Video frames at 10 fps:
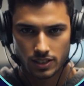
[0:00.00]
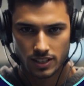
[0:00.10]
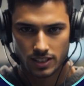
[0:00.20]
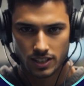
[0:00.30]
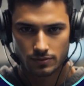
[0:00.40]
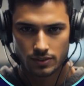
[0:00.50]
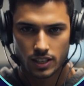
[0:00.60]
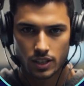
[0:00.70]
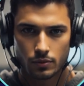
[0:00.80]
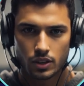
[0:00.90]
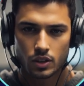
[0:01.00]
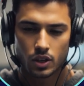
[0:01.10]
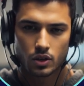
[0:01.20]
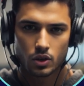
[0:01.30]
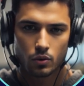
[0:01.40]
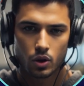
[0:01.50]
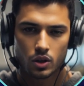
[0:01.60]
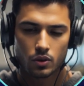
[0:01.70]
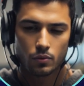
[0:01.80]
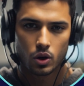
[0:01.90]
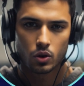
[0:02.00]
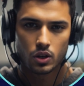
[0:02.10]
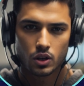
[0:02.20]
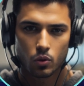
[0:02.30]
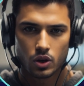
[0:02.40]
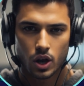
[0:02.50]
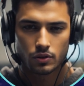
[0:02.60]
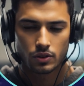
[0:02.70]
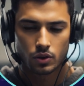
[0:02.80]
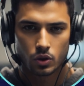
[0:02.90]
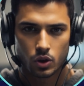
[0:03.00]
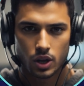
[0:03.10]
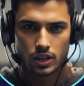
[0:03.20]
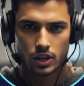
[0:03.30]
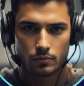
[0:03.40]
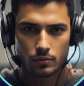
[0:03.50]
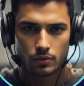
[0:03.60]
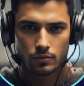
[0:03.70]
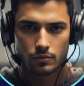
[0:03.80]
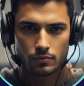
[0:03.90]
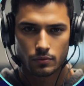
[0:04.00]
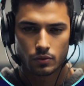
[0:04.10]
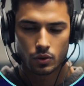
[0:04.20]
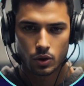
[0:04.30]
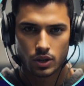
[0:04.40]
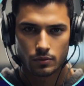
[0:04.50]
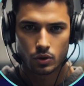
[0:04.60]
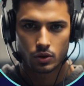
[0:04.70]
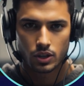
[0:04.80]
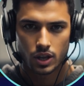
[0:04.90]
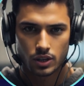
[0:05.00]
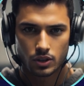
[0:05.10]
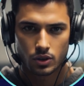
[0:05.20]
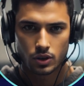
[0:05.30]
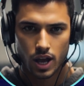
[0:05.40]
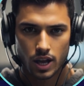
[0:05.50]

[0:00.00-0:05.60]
This gives the image a good amount of motion without screwing it up. Too much motion can do